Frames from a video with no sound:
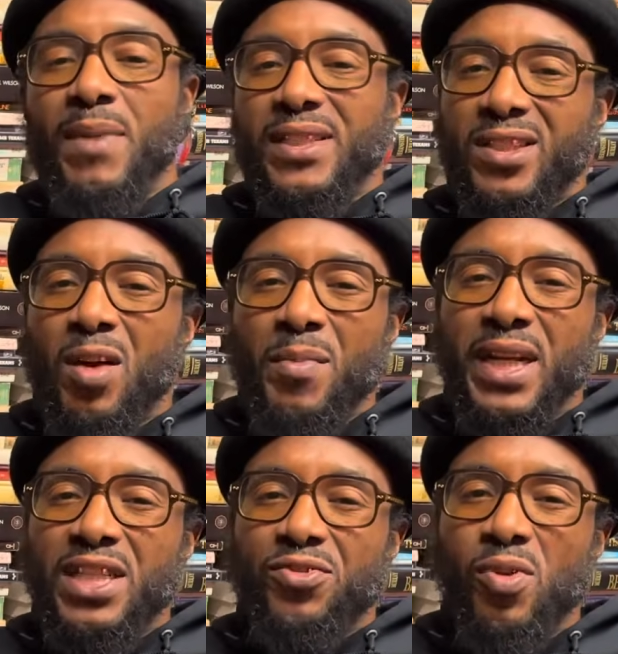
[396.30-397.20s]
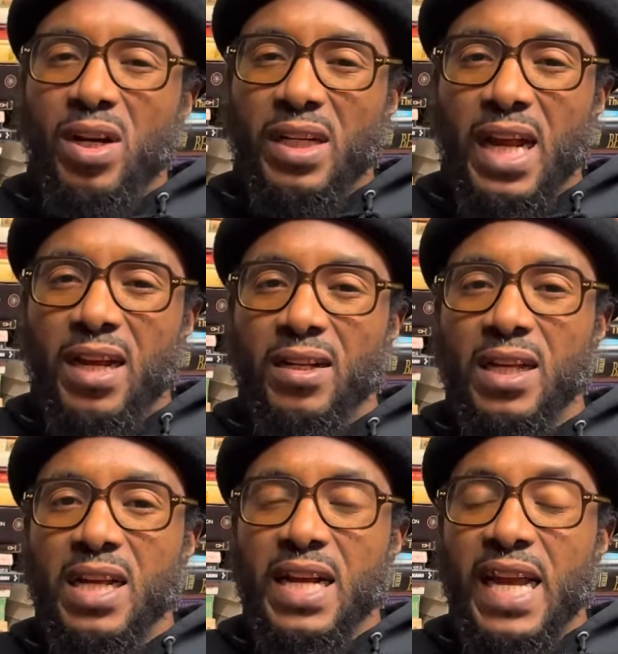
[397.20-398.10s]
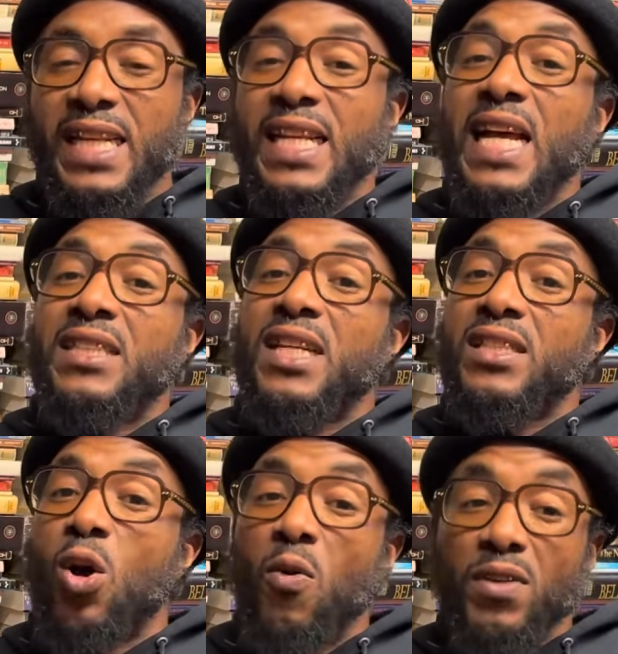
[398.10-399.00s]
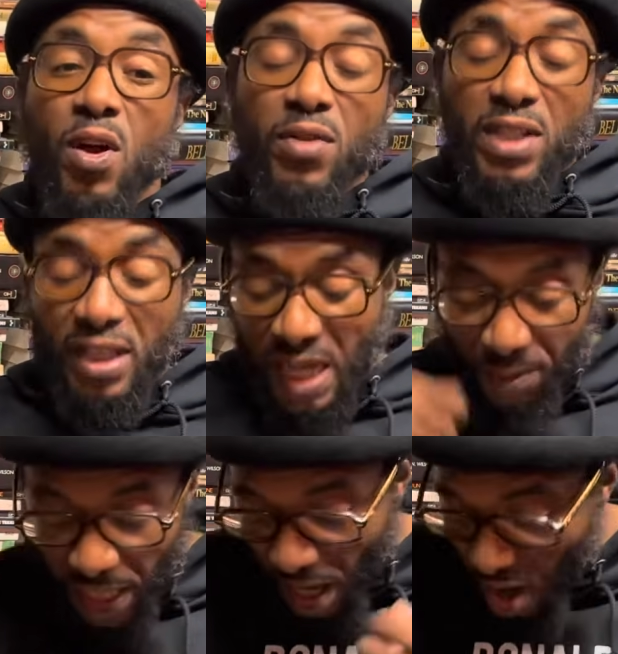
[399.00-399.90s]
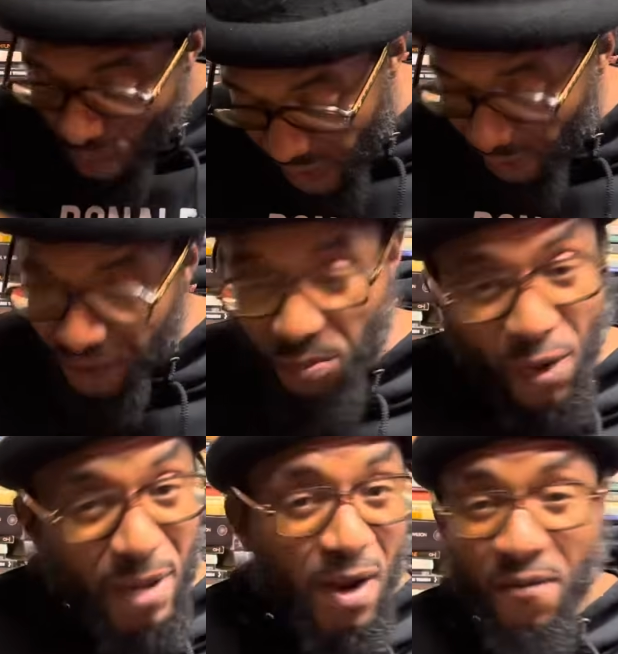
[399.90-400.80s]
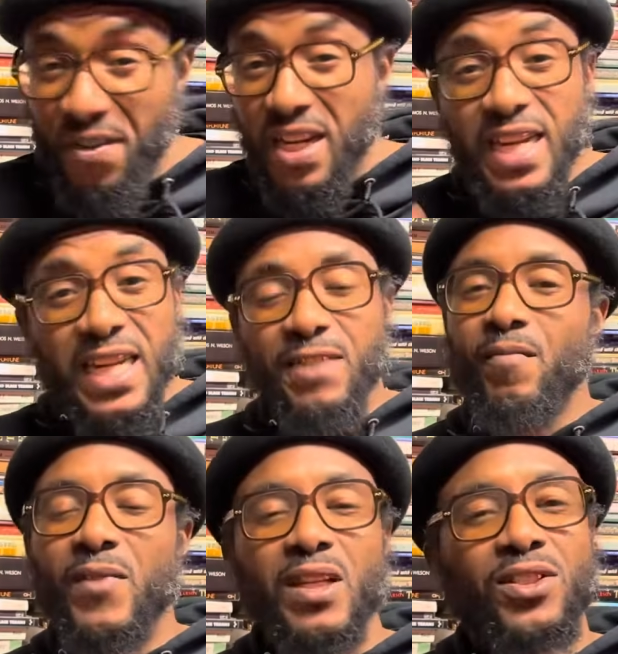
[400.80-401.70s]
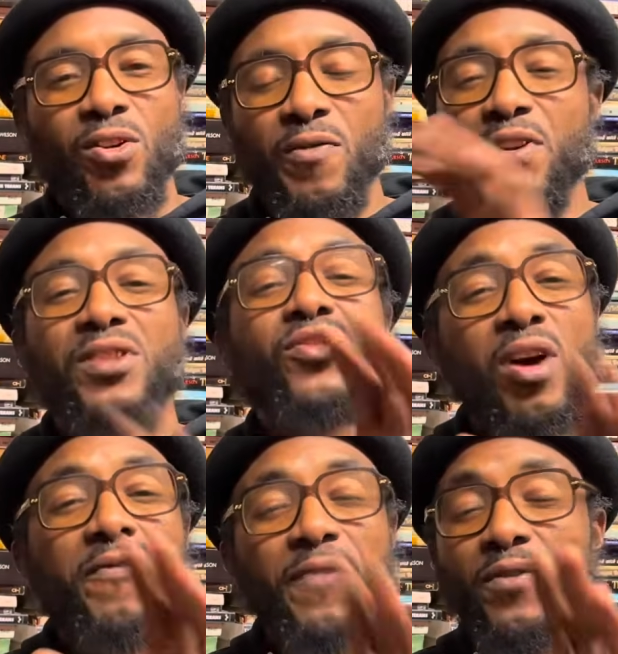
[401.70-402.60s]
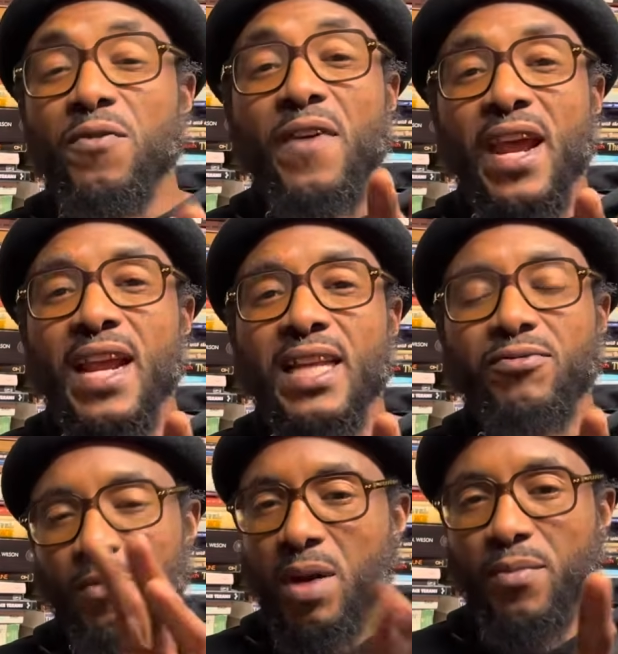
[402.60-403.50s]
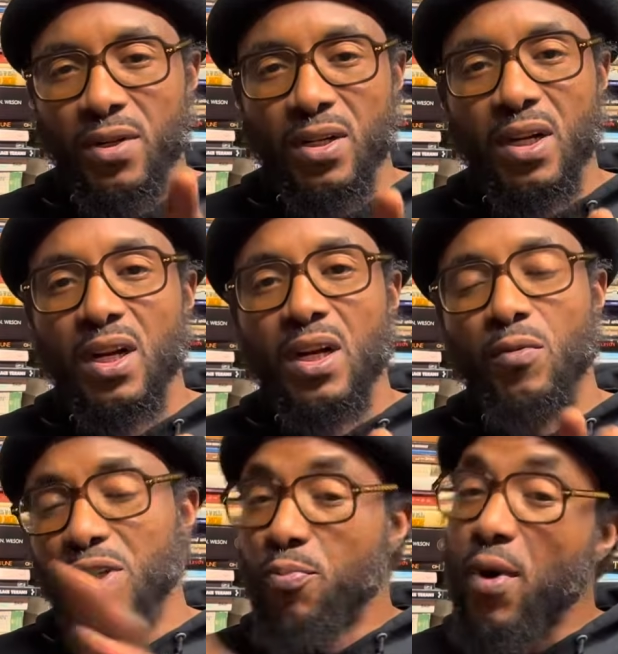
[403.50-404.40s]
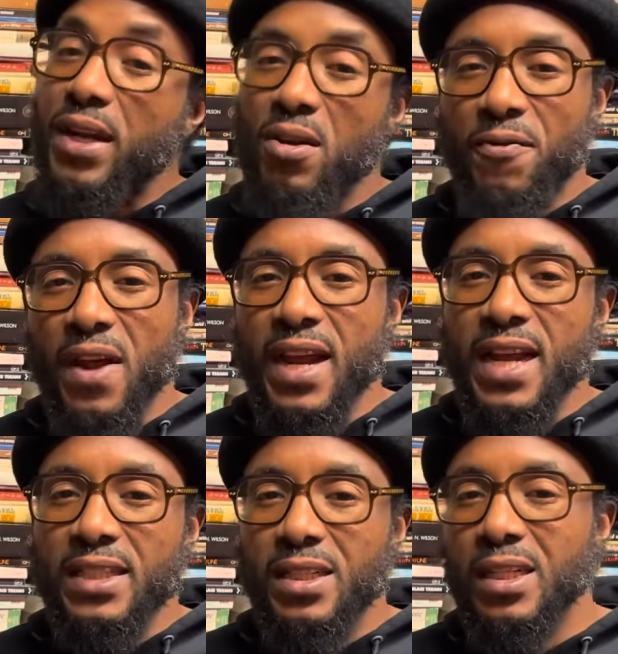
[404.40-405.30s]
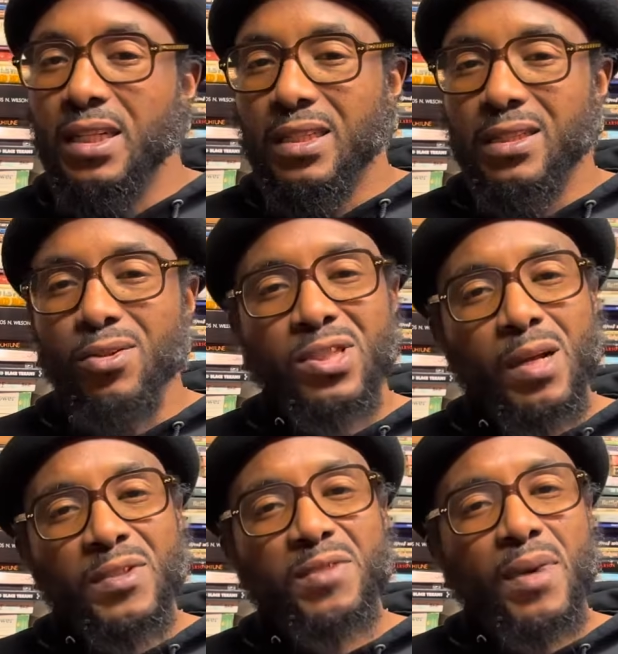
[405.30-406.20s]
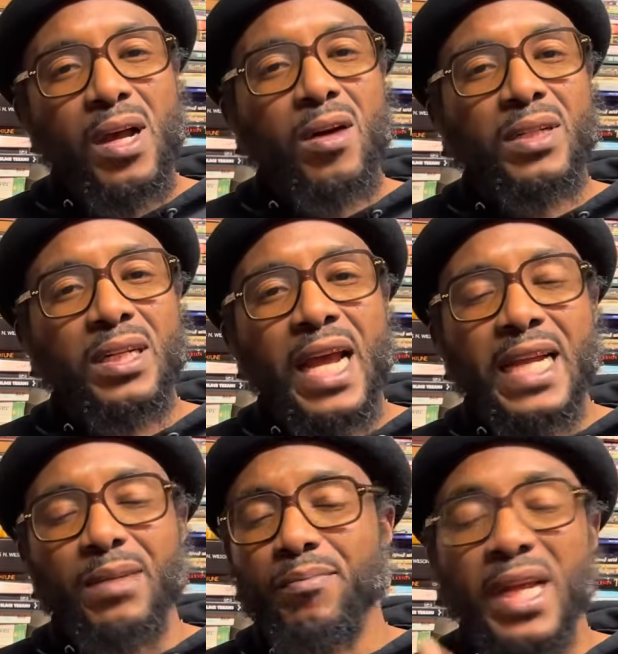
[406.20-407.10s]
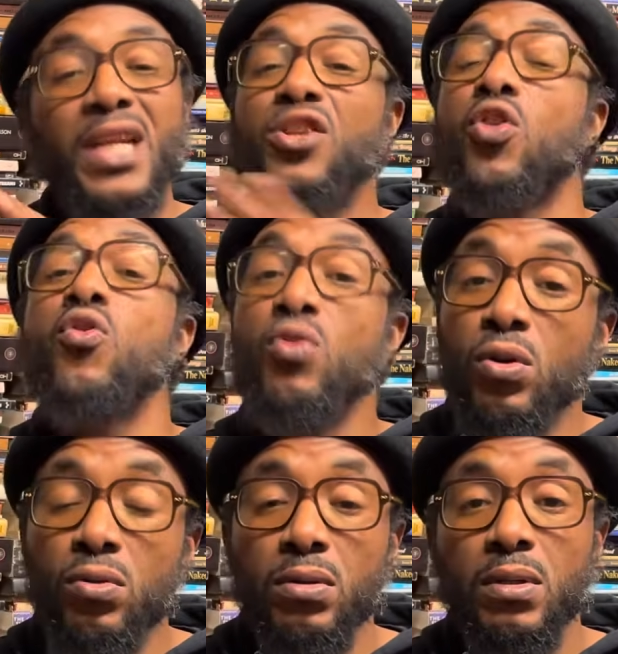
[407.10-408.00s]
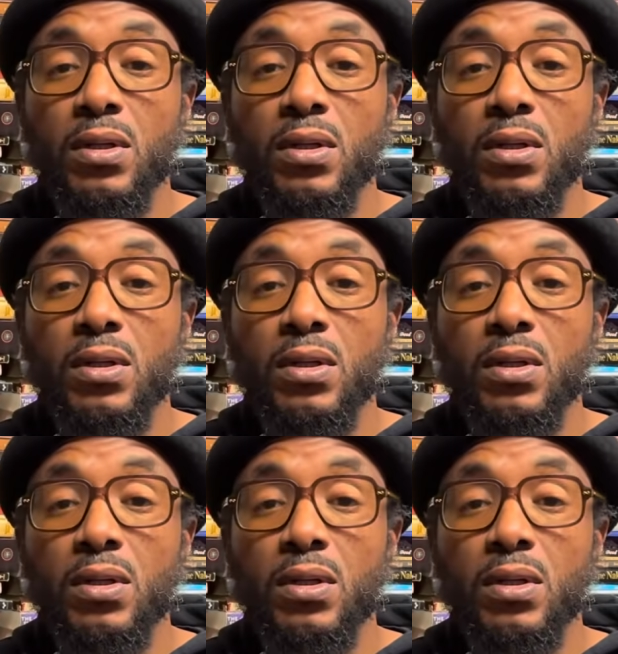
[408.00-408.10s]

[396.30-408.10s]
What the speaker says: stomach has shrunk down, and then I just overloaded because I'm like, oh man, I'm finna eat. So if you fast, remember, when you break your fast, do something small and light, man. Google